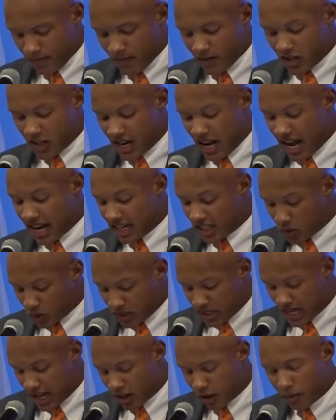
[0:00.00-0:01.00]
Tonight, as we
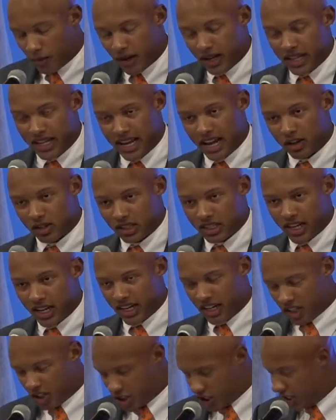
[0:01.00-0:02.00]
celebrate the
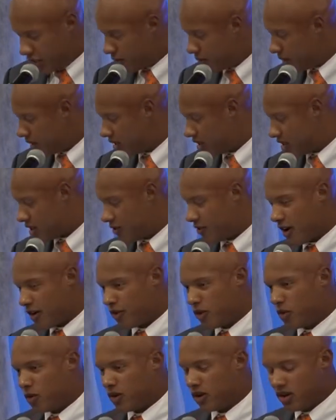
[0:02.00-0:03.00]
outstanding achievements of
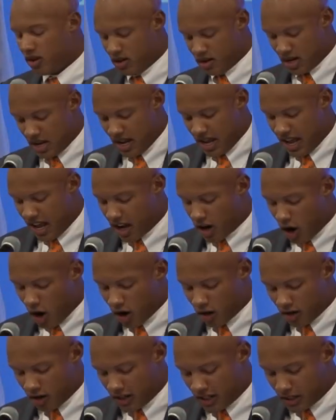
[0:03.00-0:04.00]
everyone and
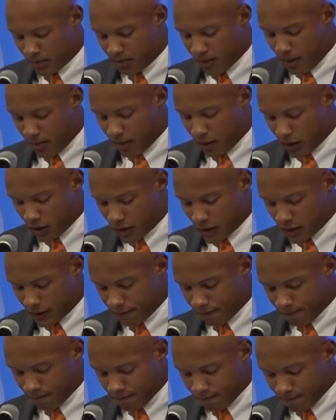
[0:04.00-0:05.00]
honor these members,
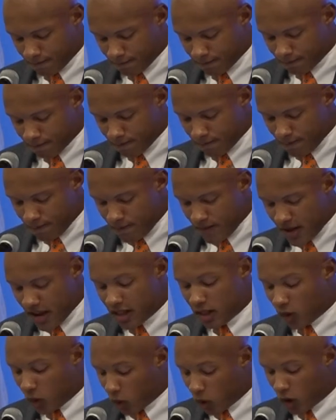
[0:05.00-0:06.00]

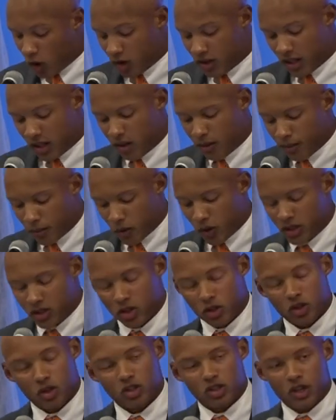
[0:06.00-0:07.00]
and the work that the Boys
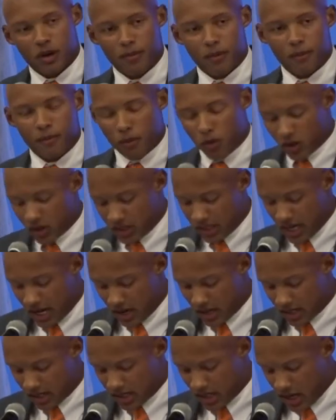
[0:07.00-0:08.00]
and Girls Club of
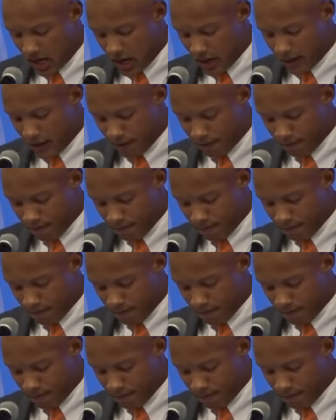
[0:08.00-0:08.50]
Morristown has done